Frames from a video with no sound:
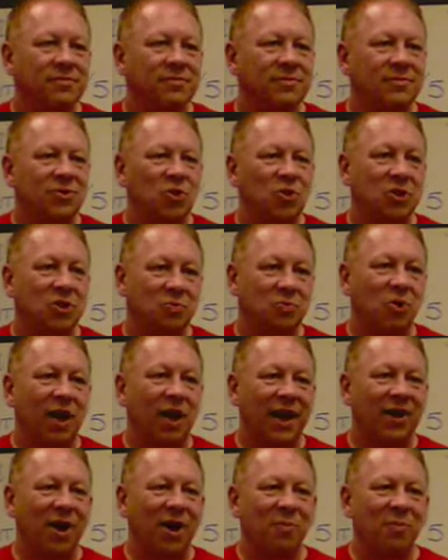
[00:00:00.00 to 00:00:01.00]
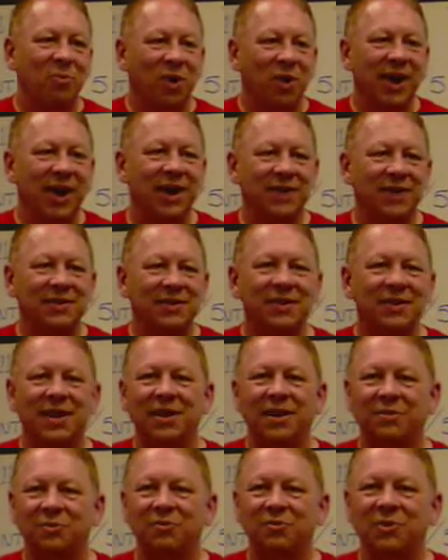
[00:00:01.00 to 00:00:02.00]
So it's more like our brains that
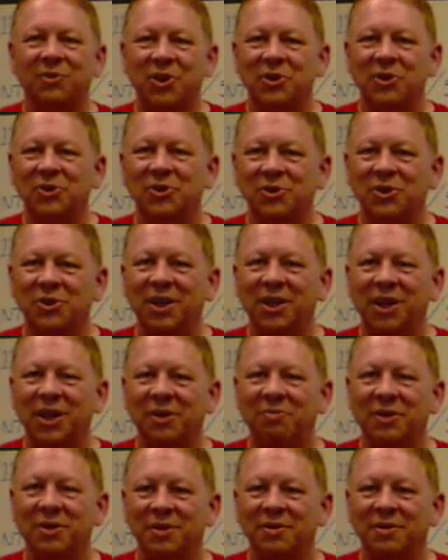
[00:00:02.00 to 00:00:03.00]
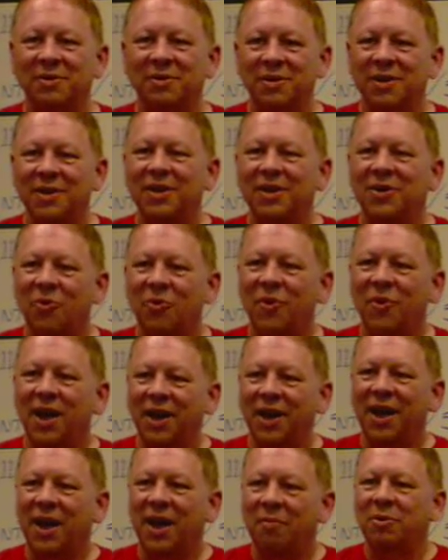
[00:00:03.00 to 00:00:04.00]
we go to sleep, wake
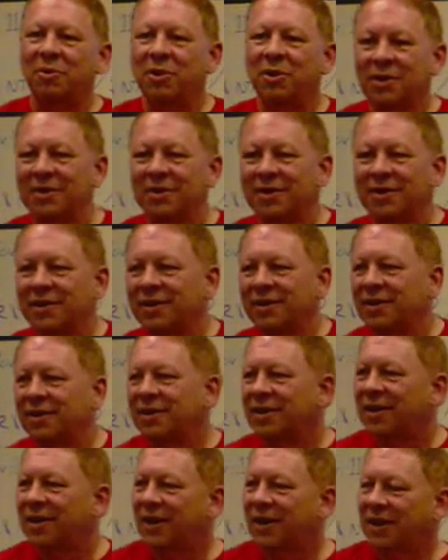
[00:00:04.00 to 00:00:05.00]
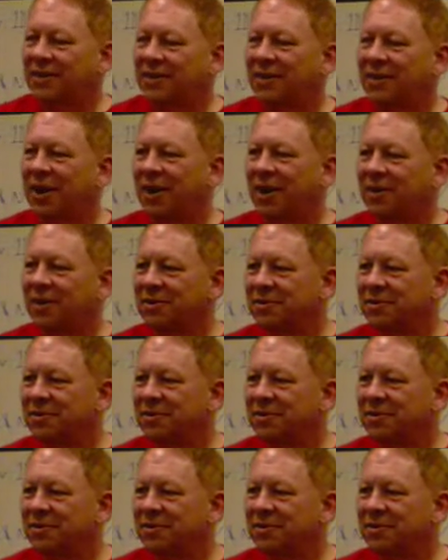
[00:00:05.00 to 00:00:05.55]
up, it's there.